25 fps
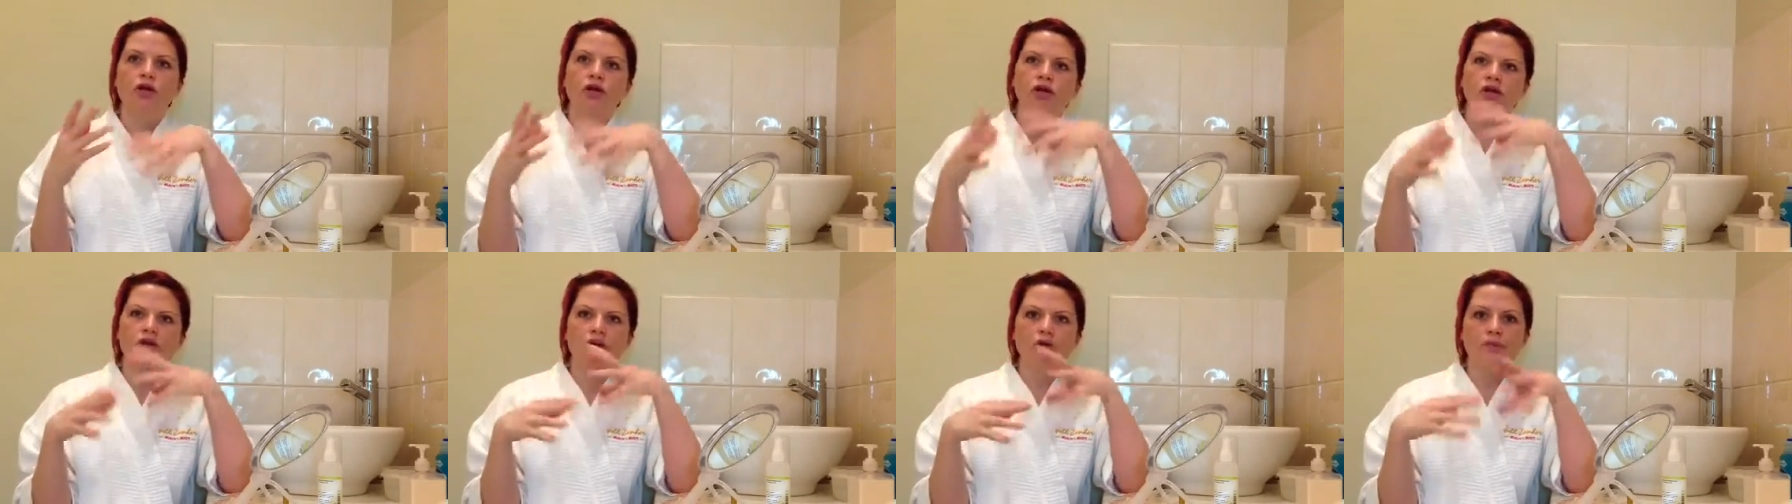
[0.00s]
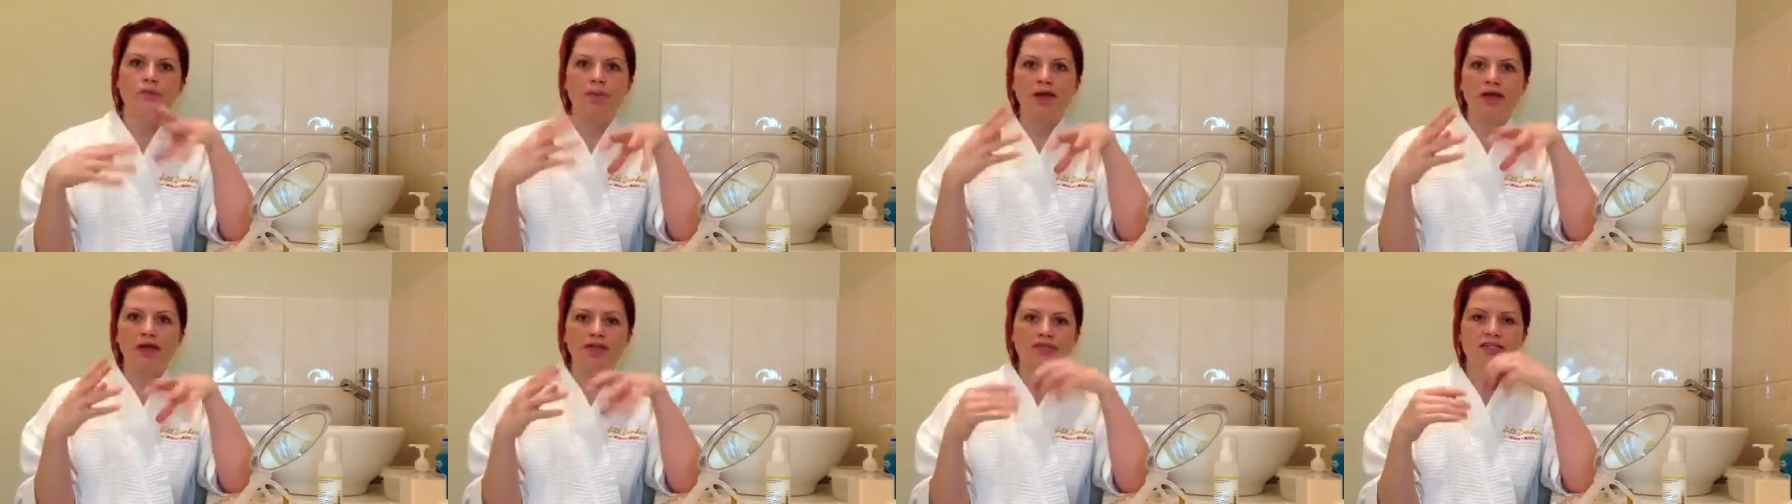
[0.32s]
no
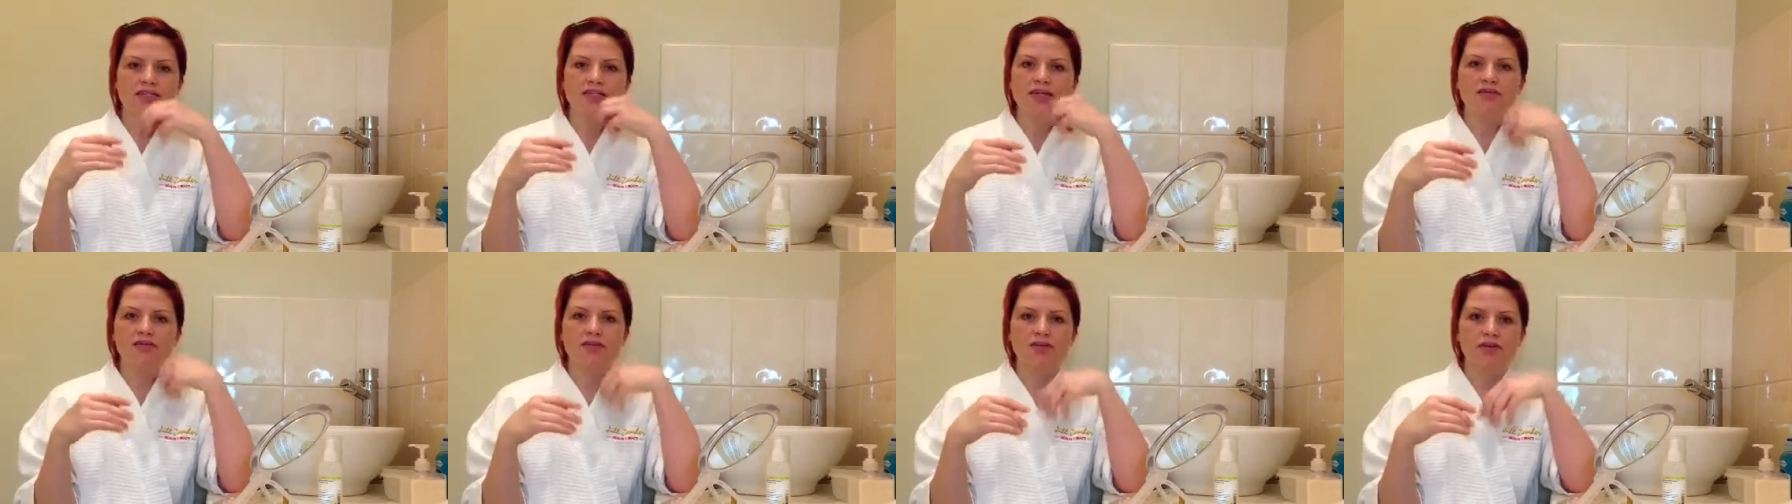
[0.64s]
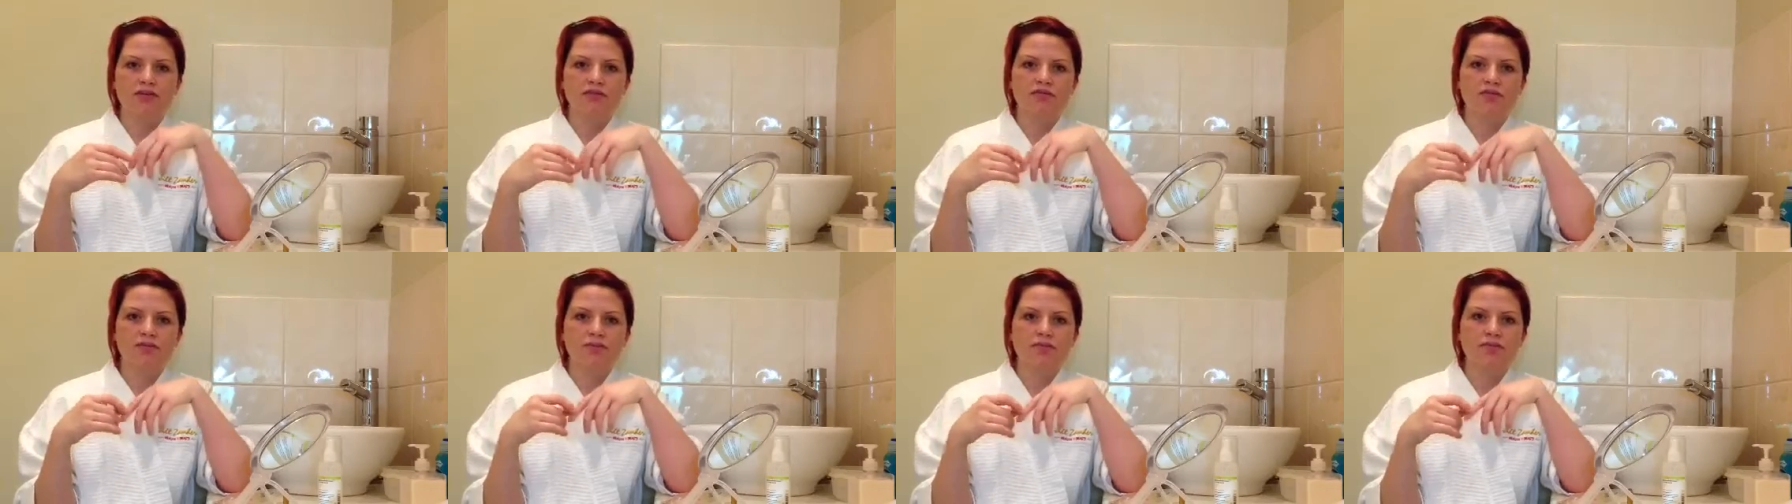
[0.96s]
bacteria
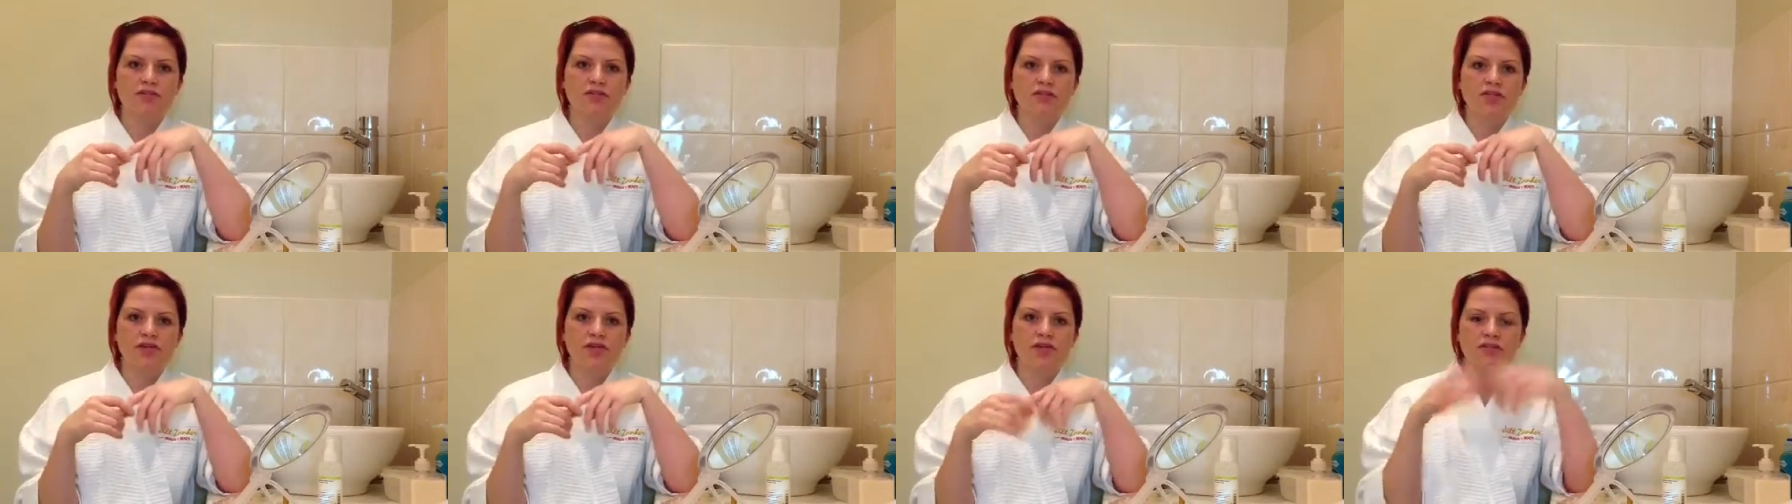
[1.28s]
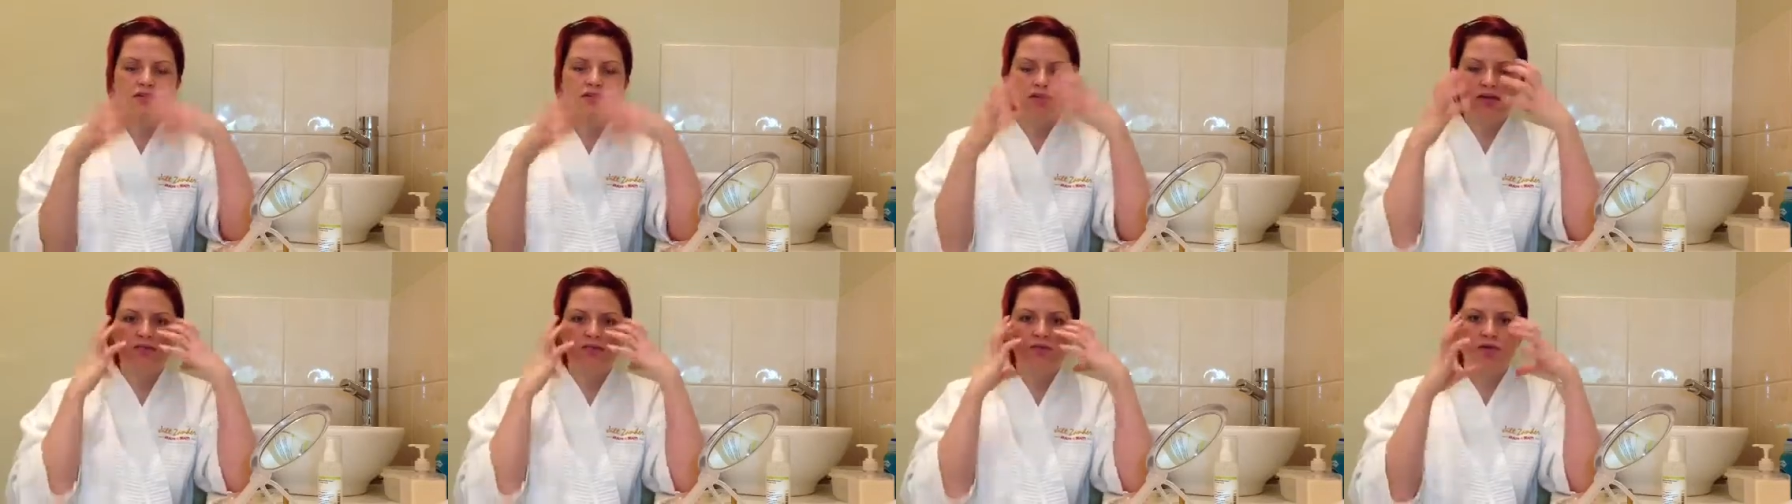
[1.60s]
from the day,
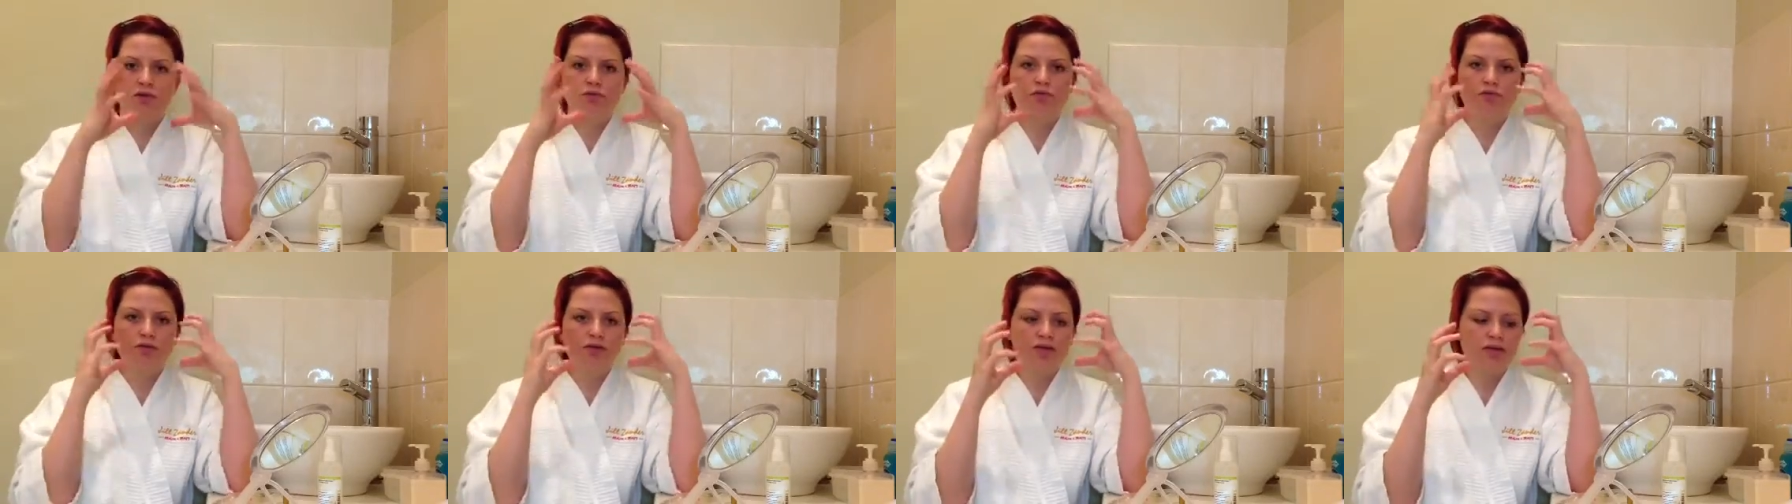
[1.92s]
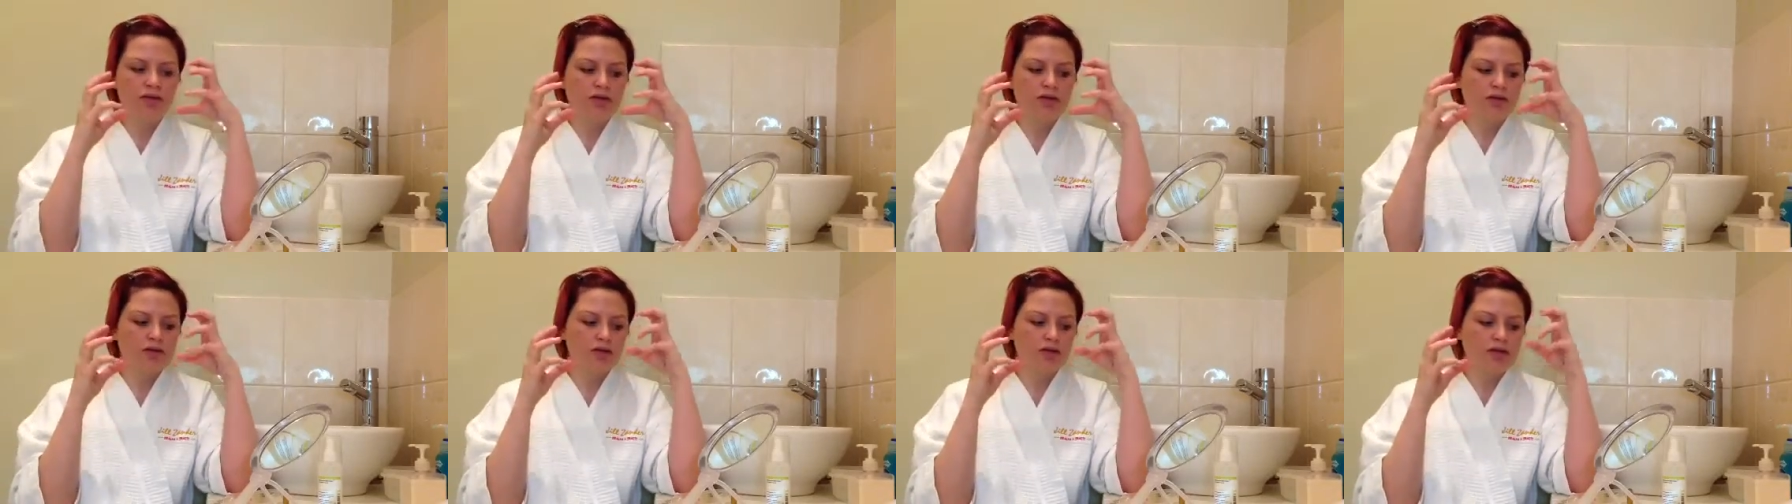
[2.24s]
so give it a
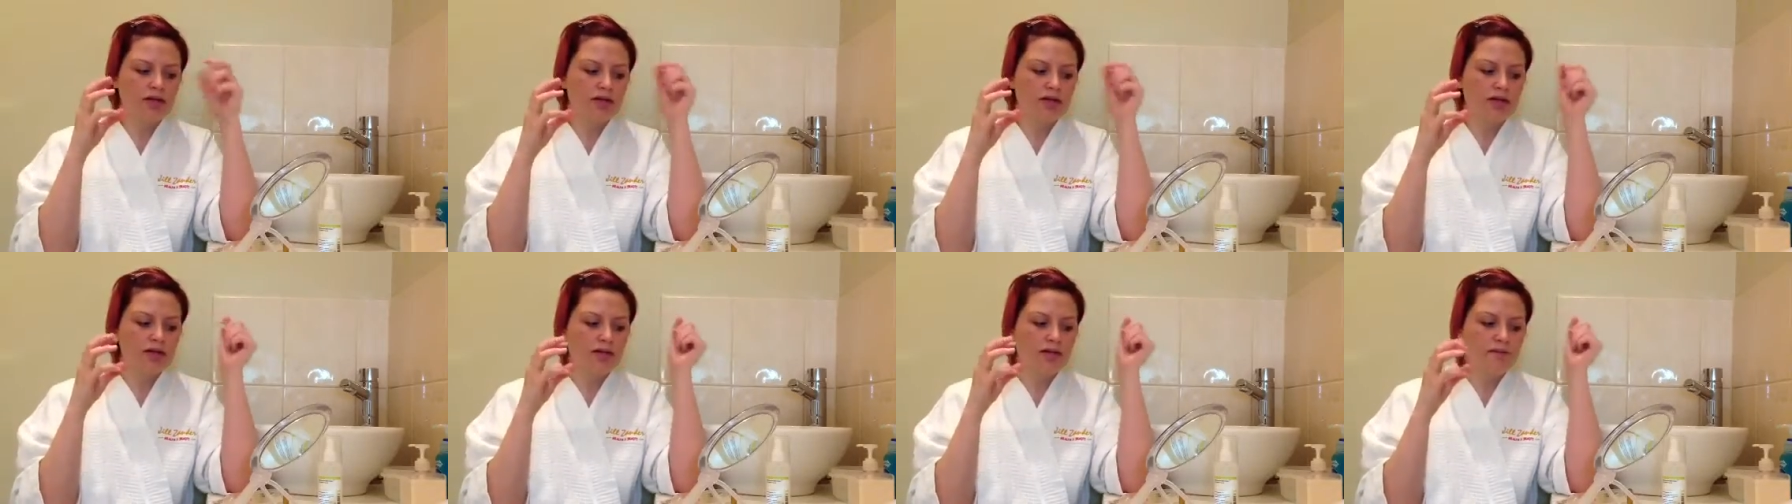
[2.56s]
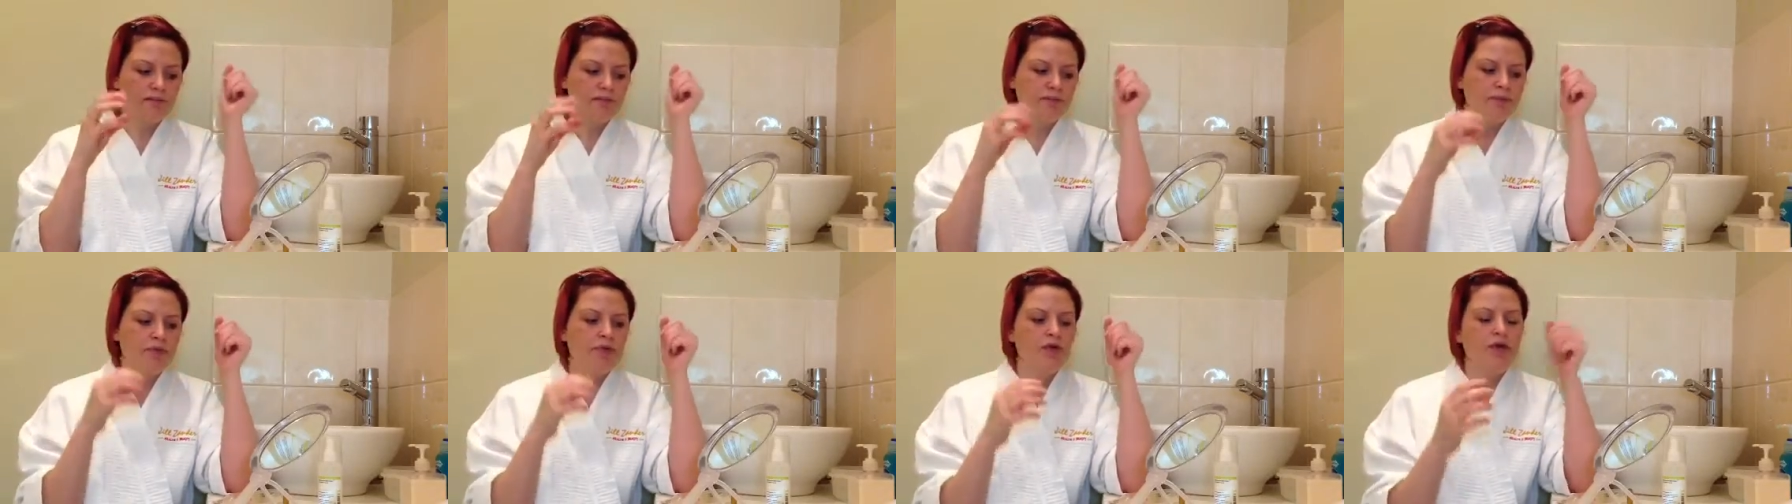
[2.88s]
really good
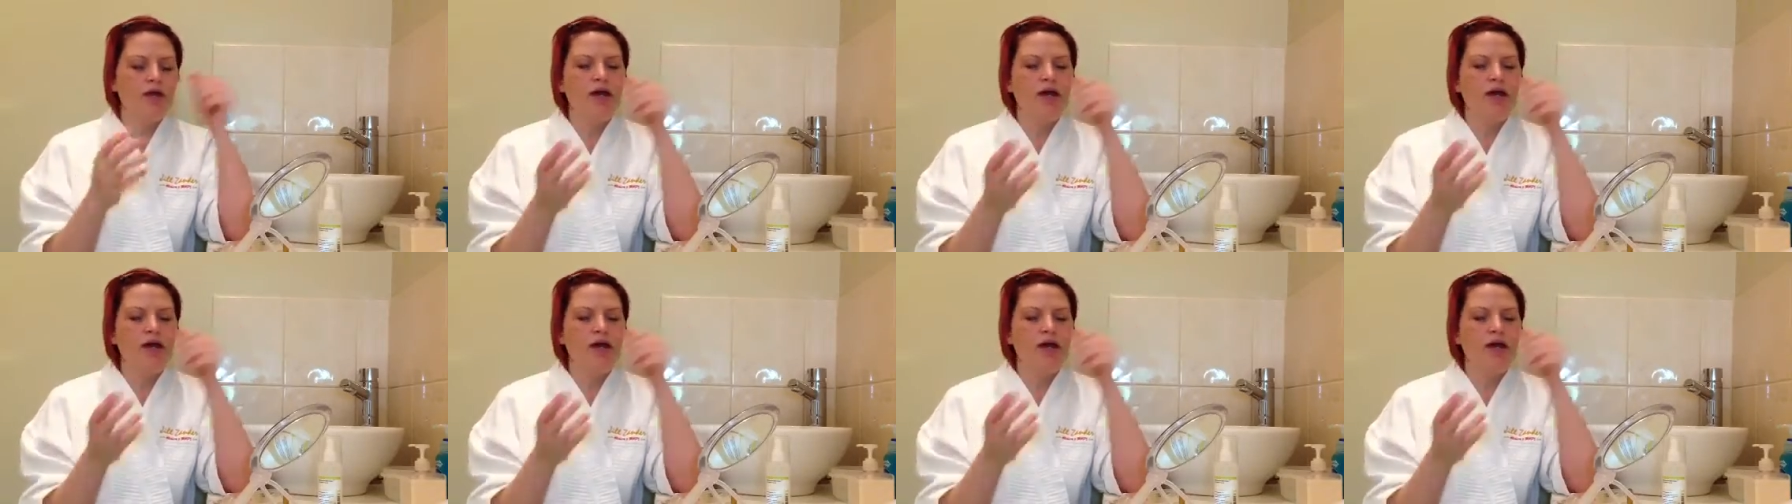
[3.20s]
clean.